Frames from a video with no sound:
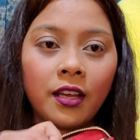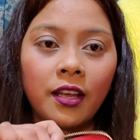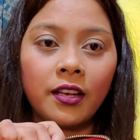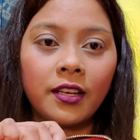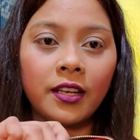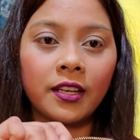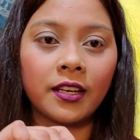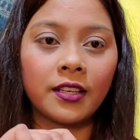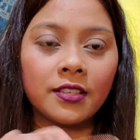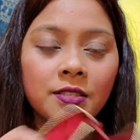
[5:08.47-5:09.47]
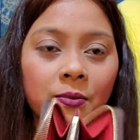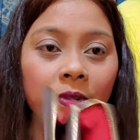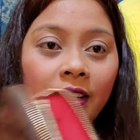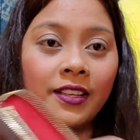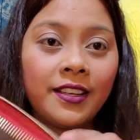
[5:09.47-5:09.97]
and it is
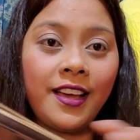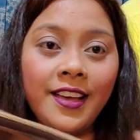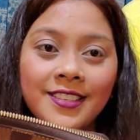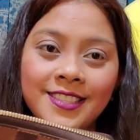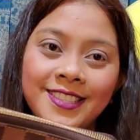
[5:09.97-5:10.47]
really nice.